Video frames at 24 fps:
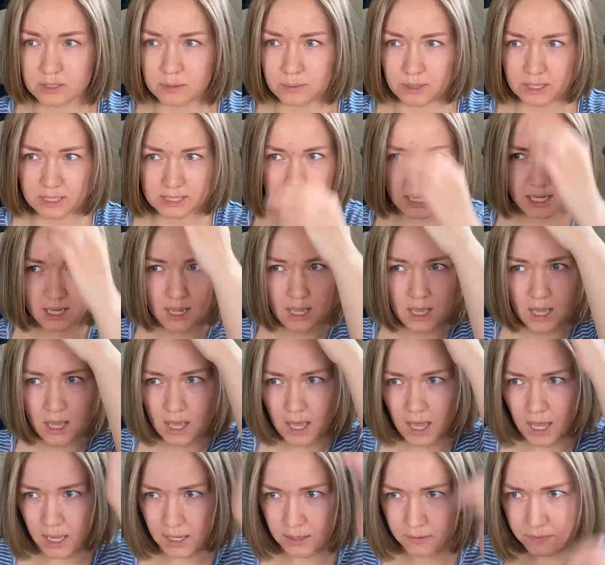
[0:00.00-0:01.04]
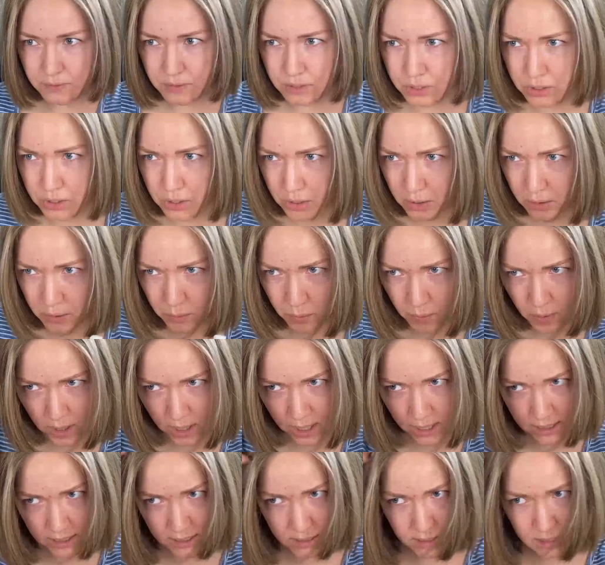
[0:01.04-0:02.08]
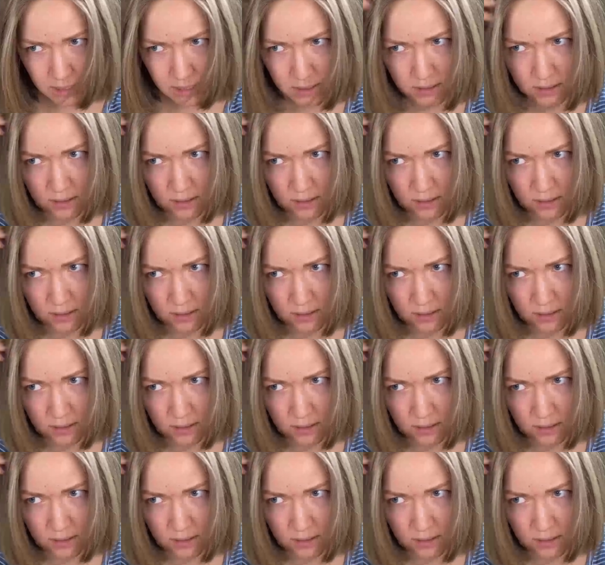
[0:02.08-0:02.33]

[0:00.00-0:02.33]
because I for sure want,